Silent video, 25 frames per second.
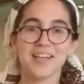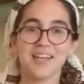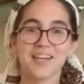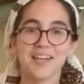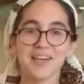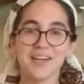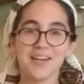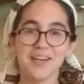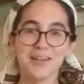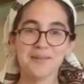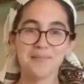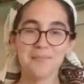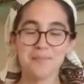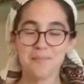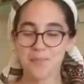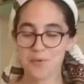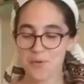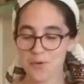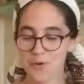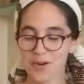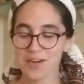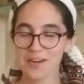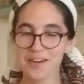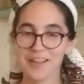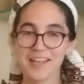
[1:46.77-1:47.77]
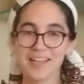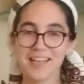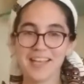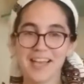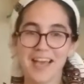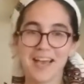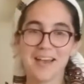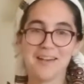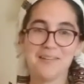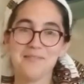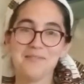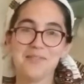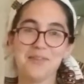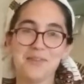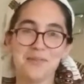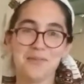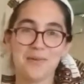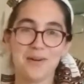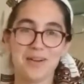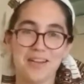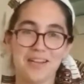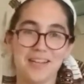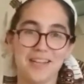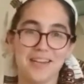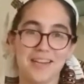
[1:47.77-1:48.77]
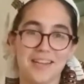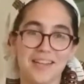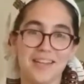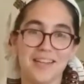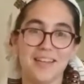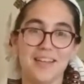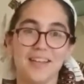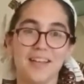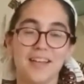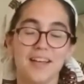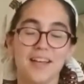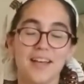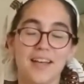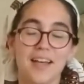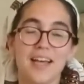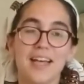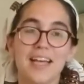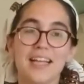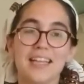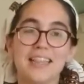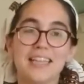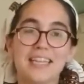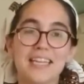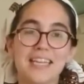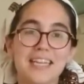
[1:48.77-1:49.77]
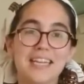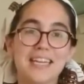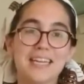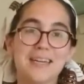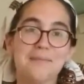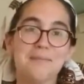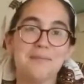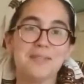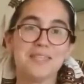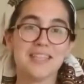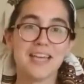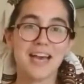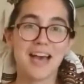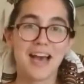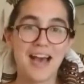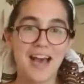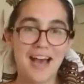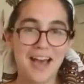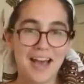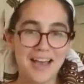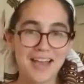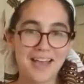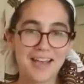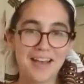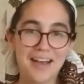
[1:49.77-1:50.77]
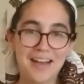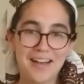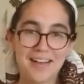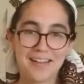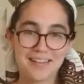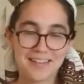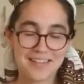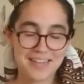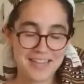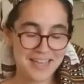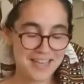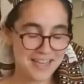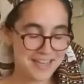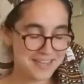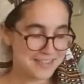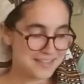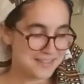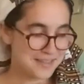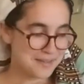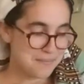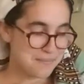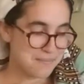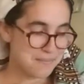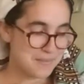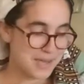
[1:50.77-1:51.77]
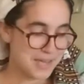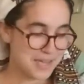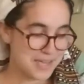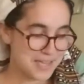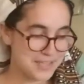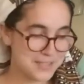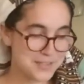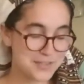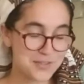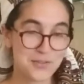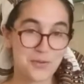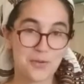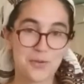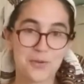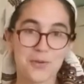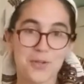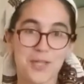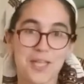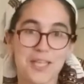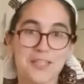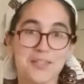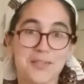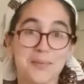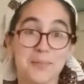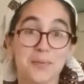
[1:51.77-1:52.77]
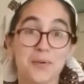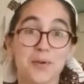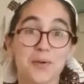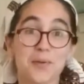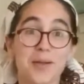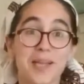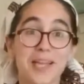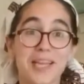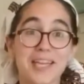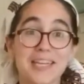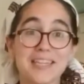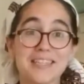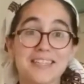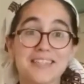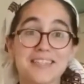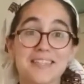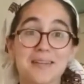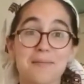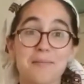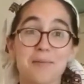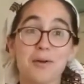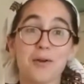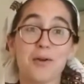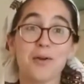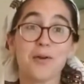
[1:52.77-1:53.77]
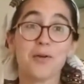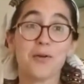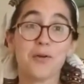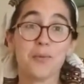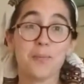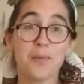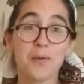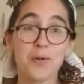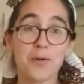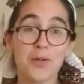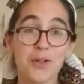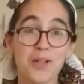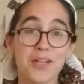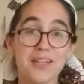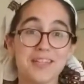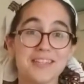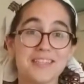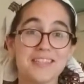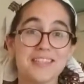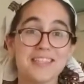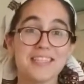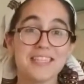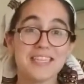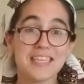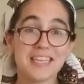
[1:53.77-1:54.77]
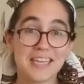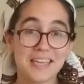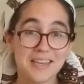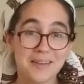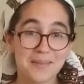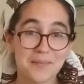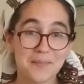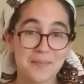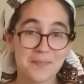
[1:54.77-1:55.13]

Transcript: Good morning, everyone. Leading up to the high holidays, my soul is brewing some herbal tea.